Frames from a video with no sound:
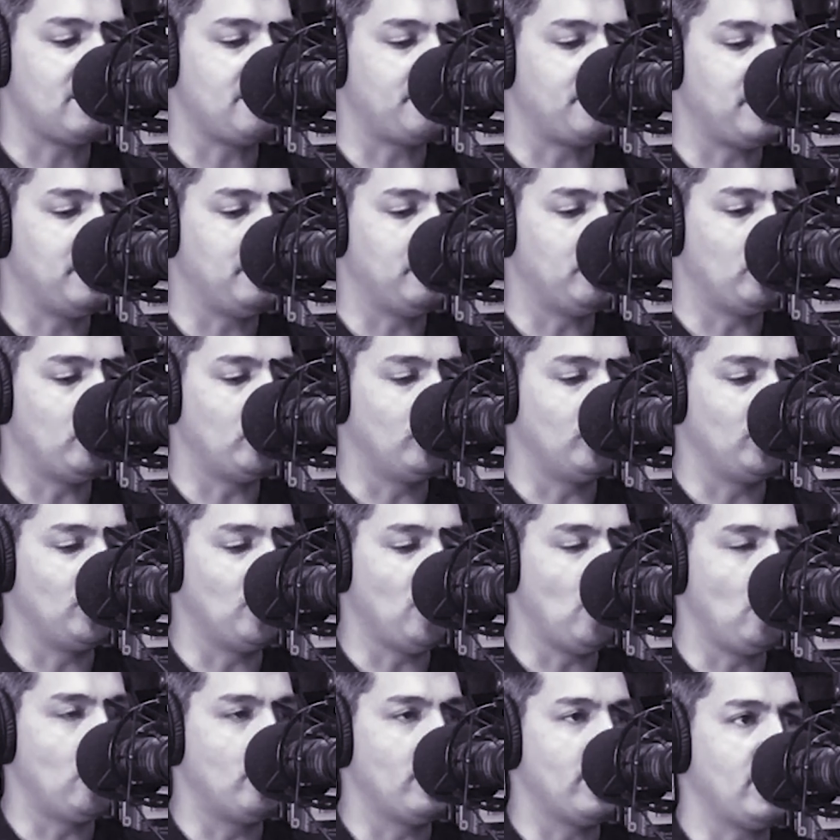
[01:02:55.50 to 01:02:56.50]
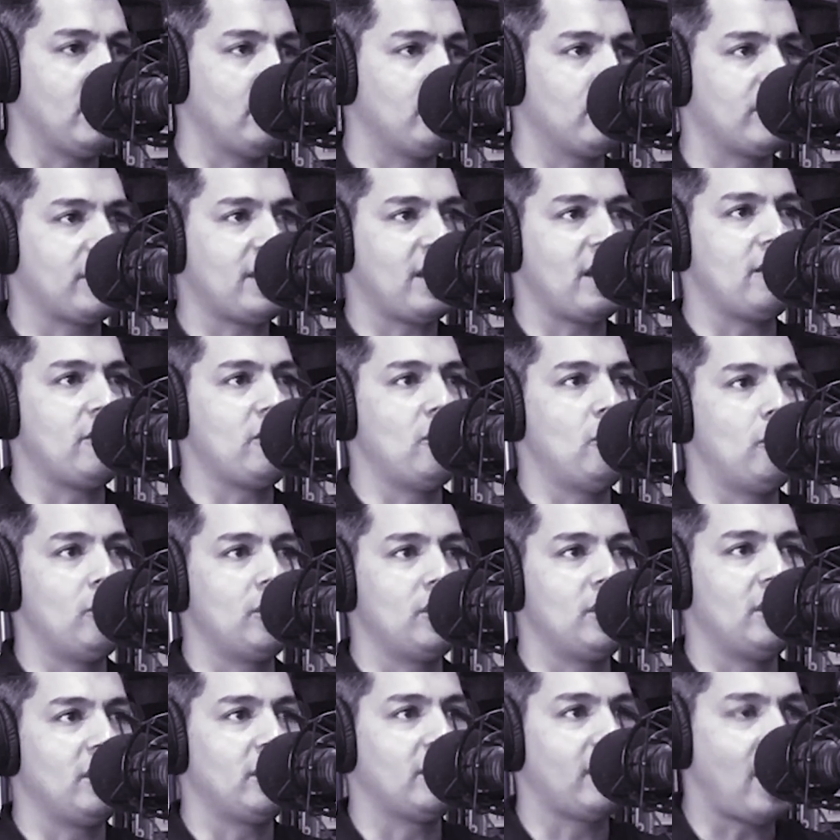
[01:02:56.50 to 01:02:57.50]
of people will know it without
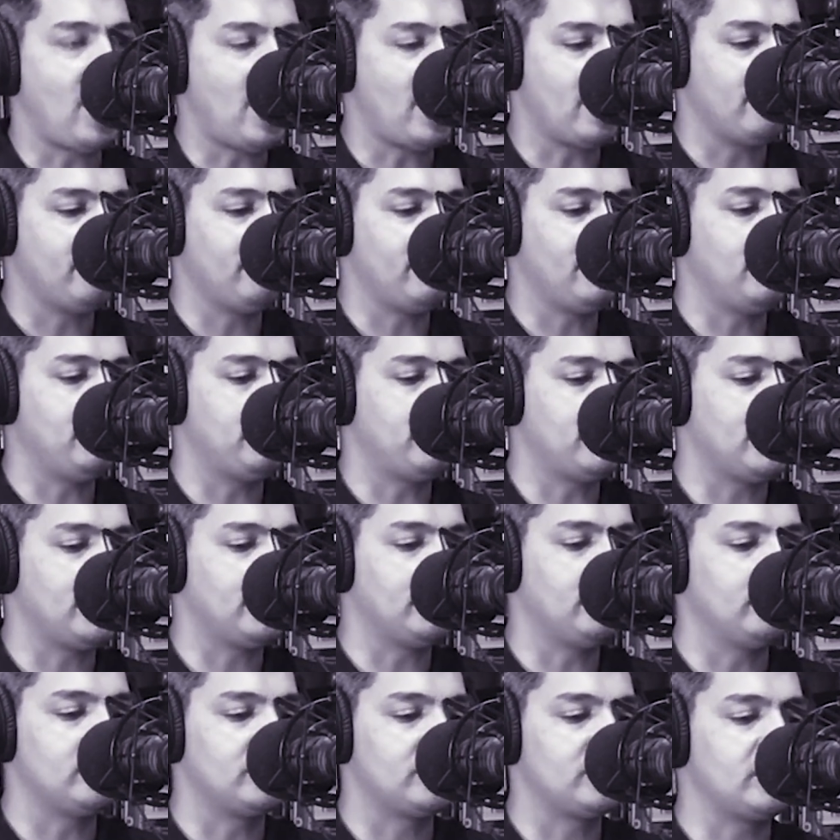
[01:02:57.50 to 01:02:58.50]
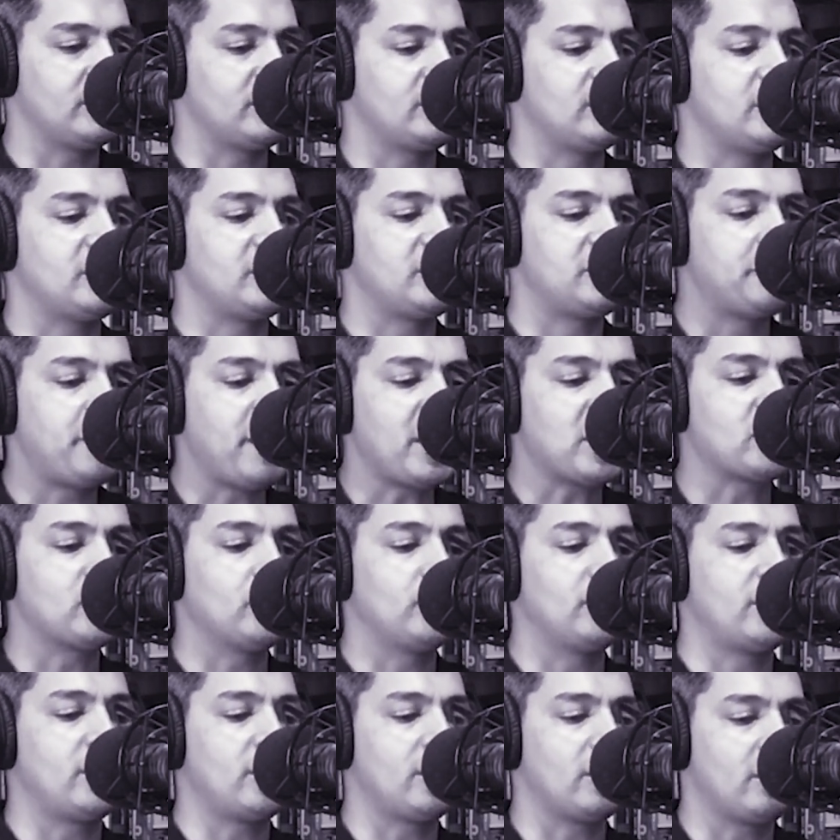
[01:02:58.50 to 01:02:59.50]
knowing a lot of it, but it goes, it's a
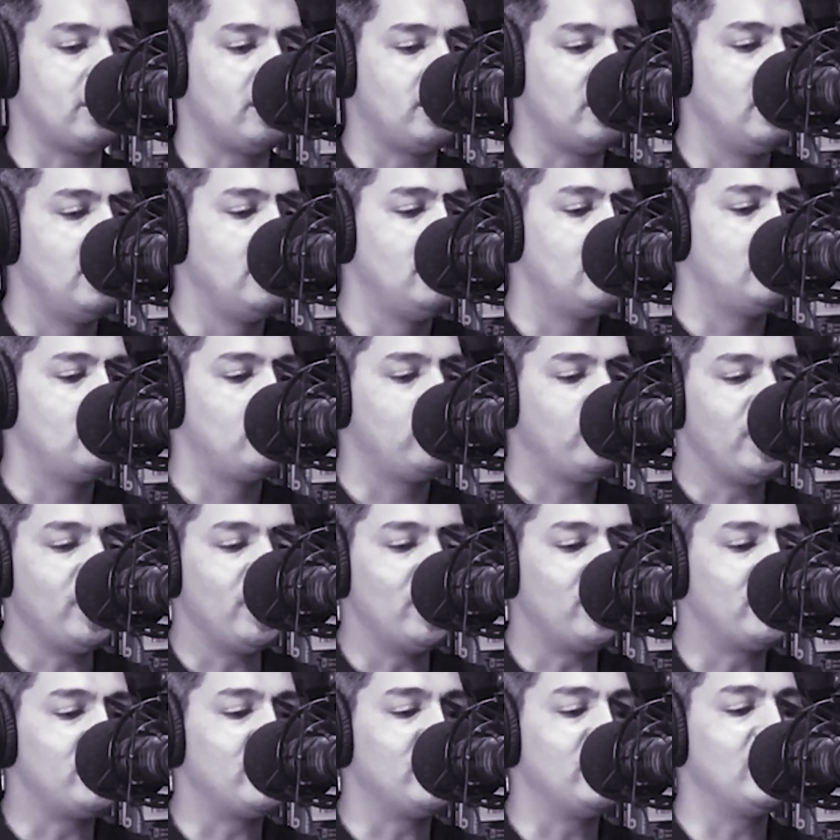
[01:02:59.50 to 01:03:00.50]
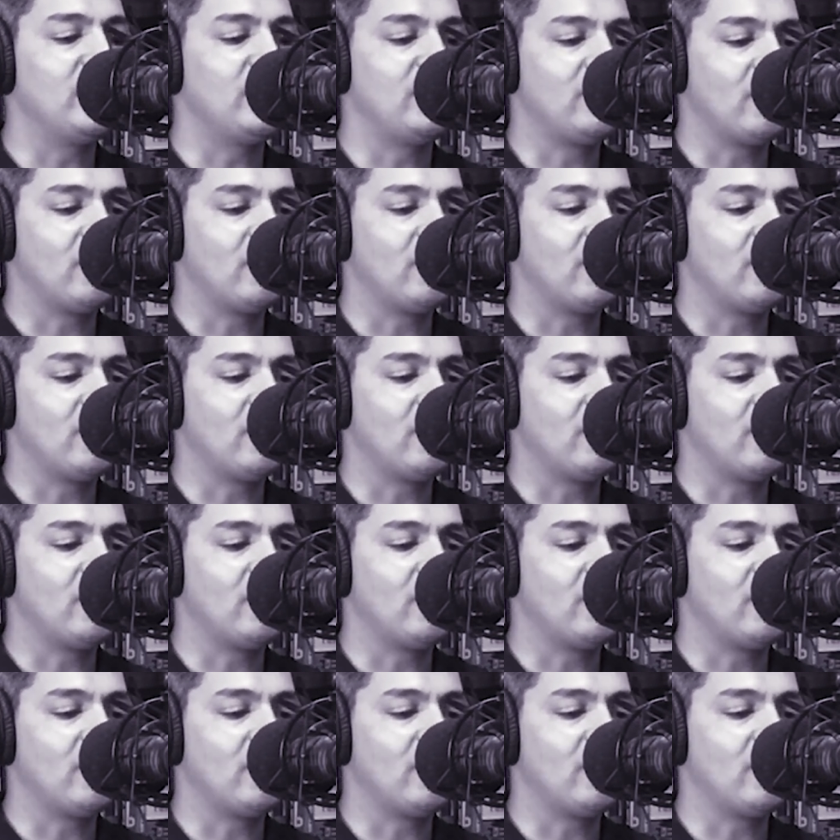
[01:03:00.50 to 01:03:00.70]
special girl, real good